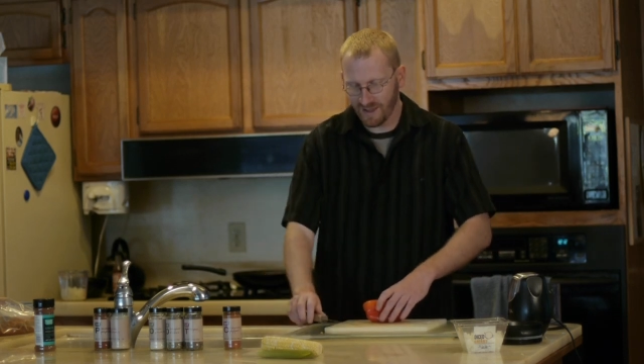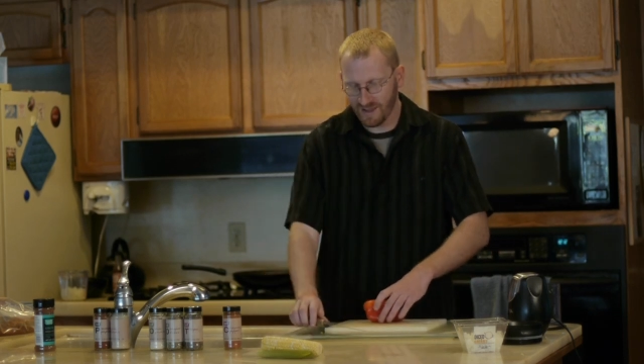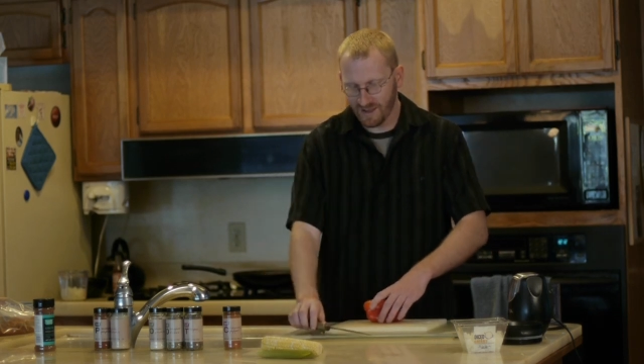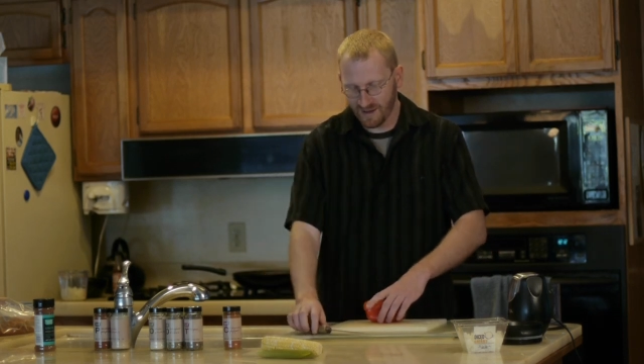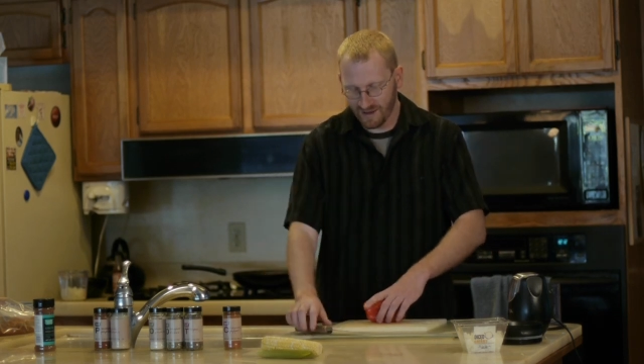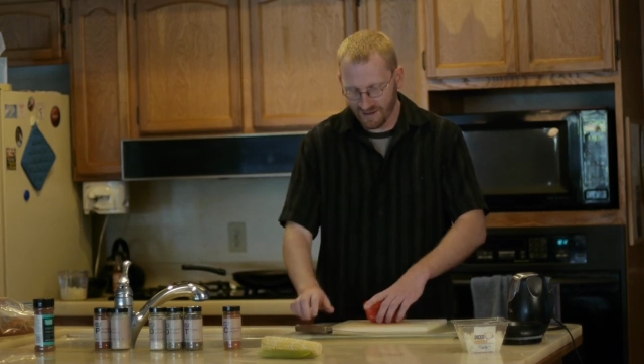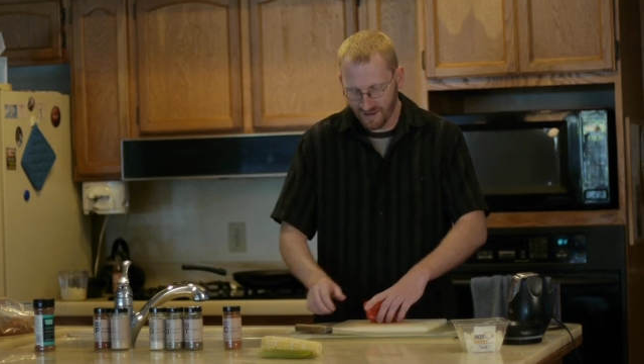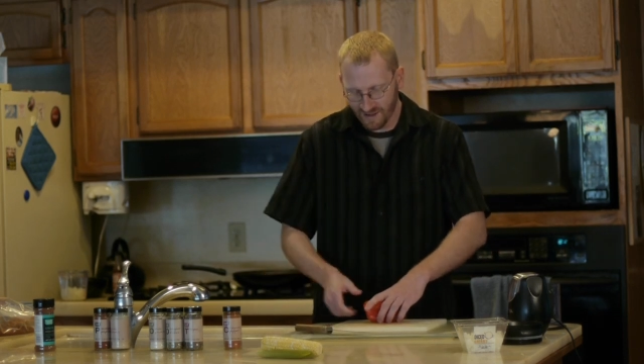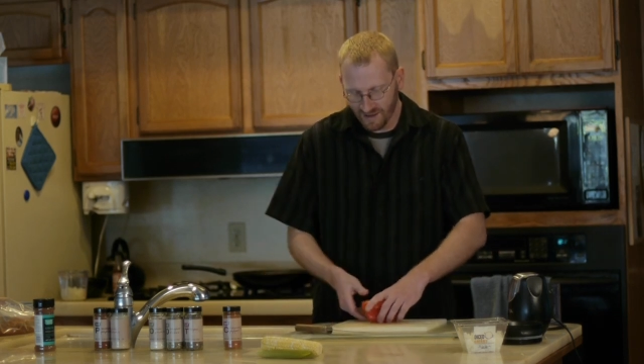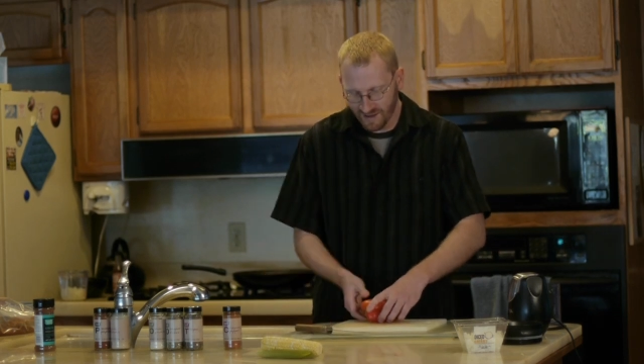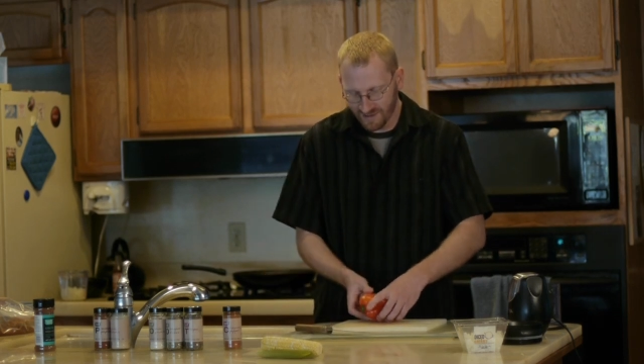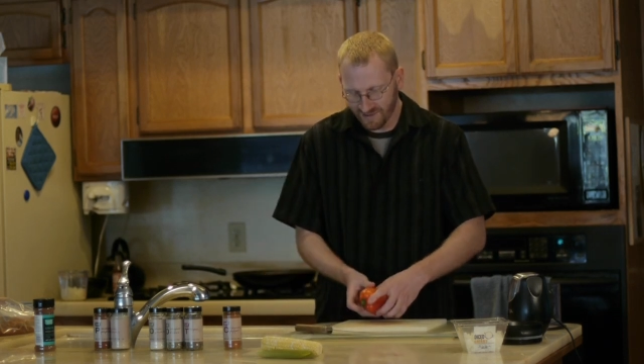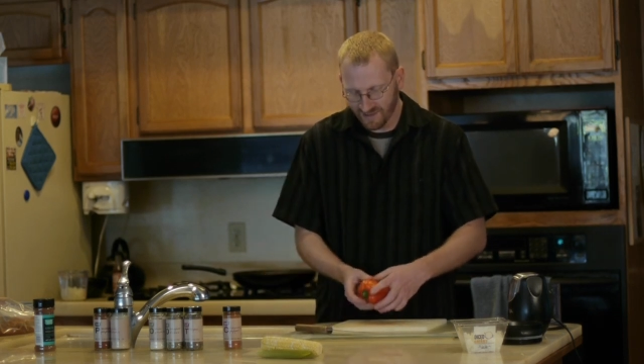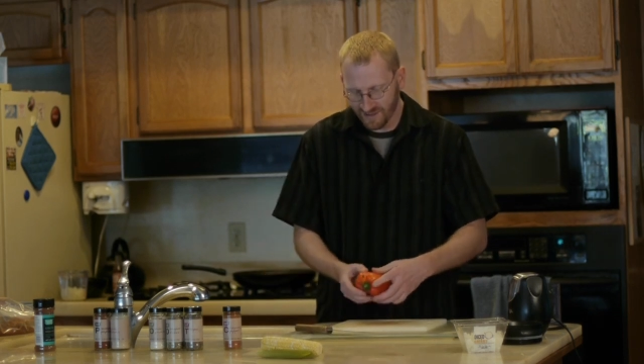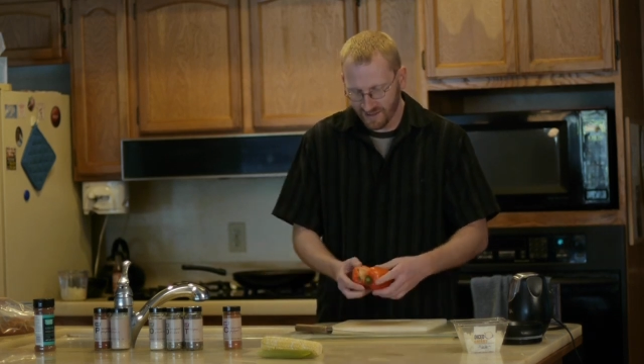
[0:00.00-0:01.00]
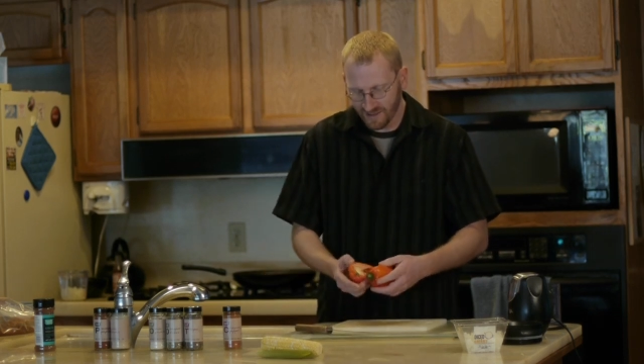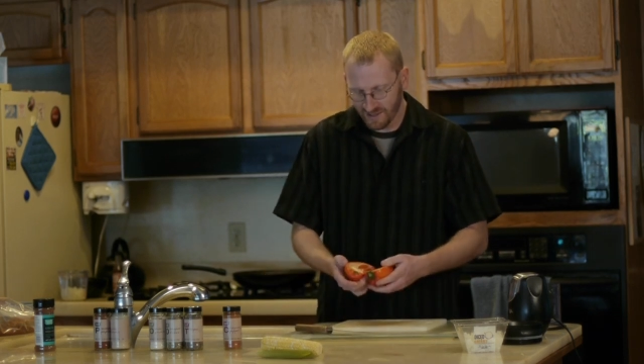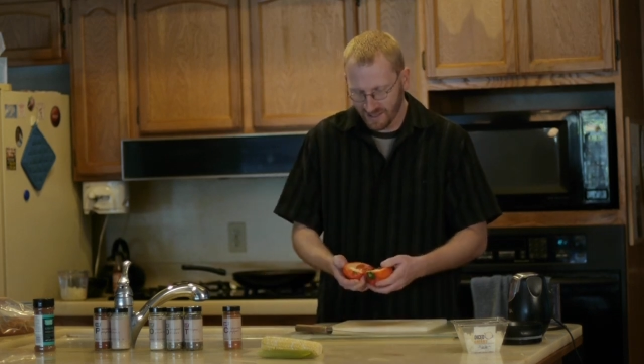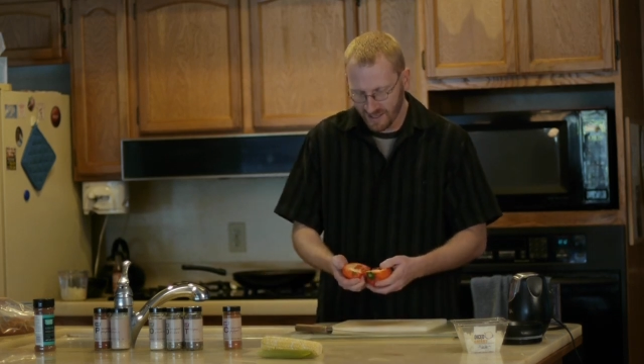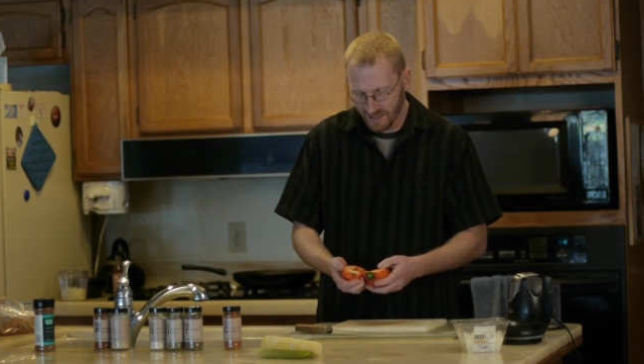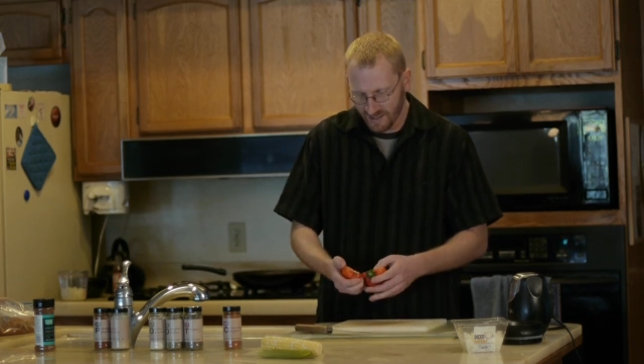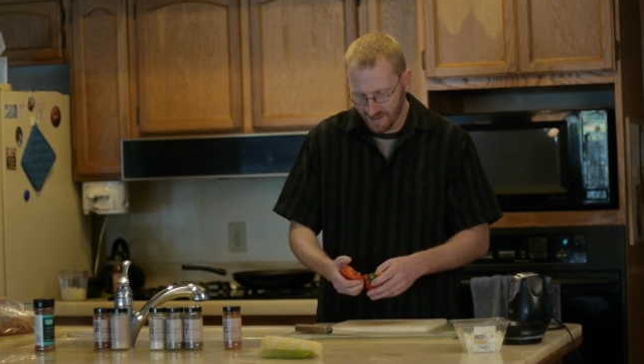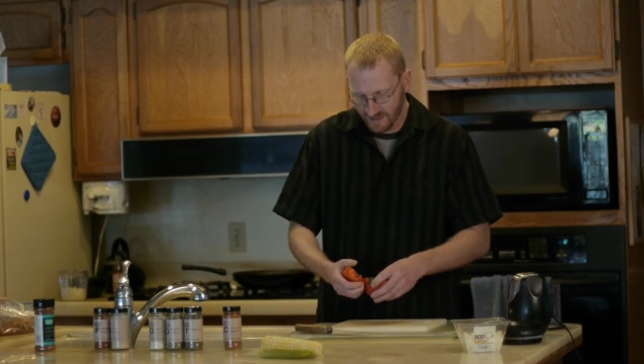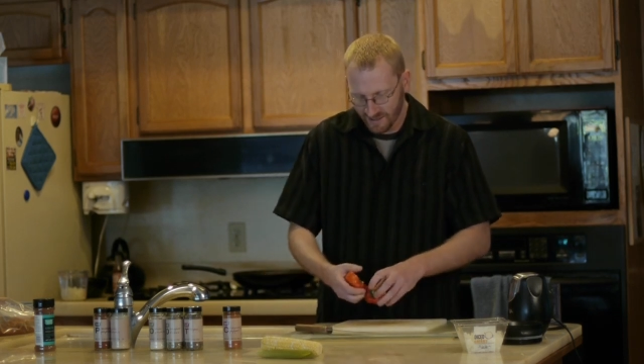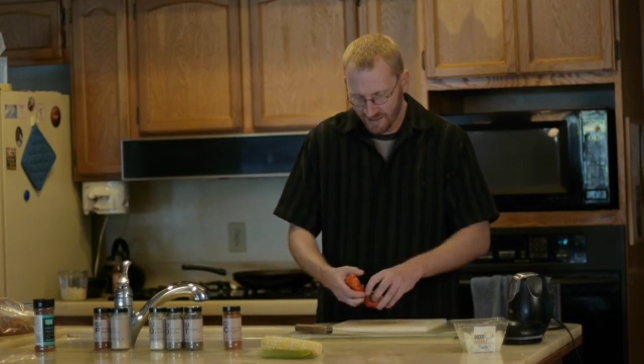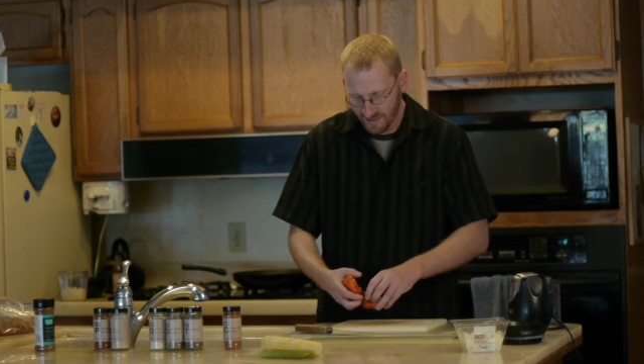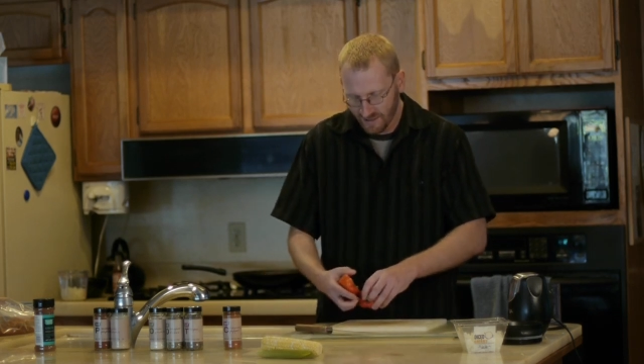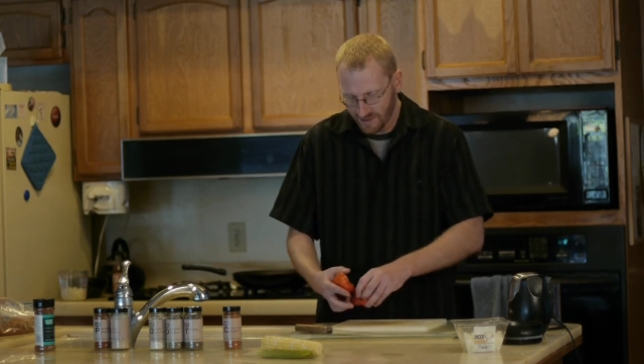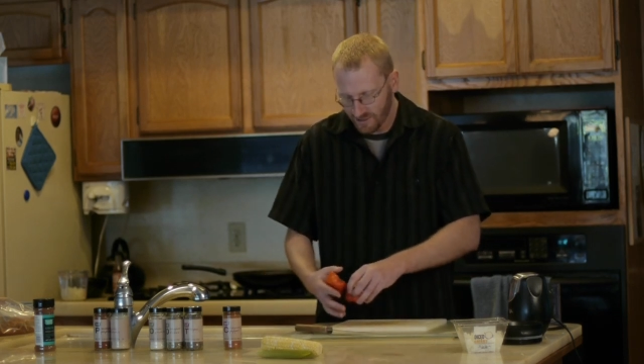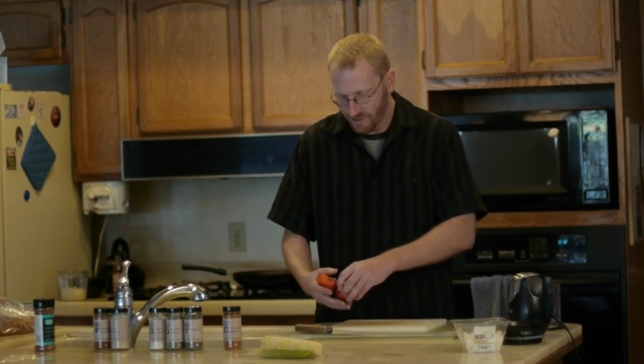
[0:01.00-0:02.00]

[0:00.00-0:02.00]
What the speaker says: get it nice and clean.